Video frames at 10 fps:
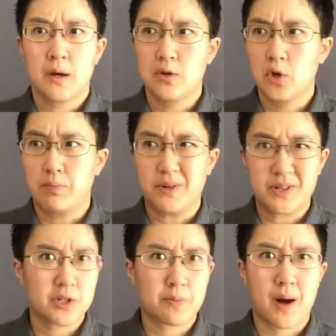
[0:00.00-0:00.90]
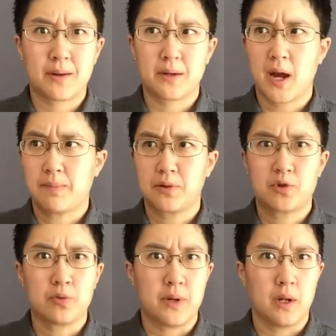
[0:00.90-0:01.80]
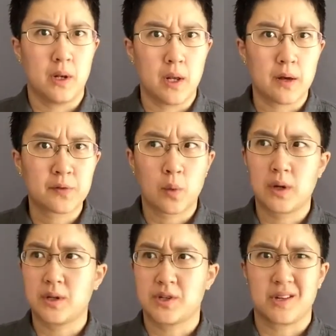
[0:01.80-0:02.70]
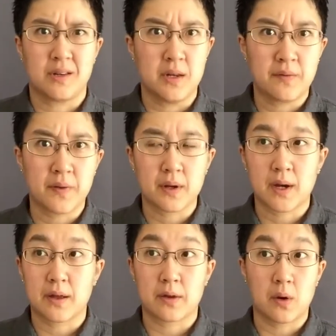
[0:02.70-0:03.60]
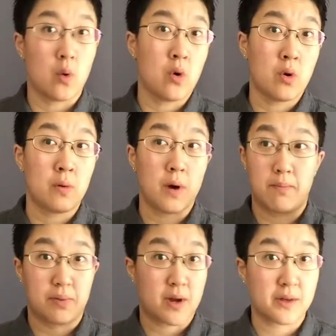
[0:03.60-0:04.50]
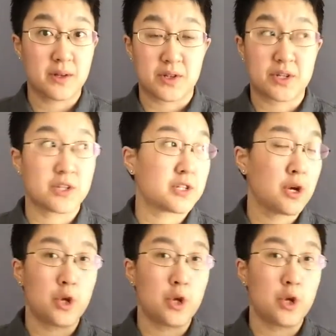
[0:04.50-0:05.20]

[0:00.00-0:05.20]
your business partner happens to be a loved one, a significant other, or a brother and sister.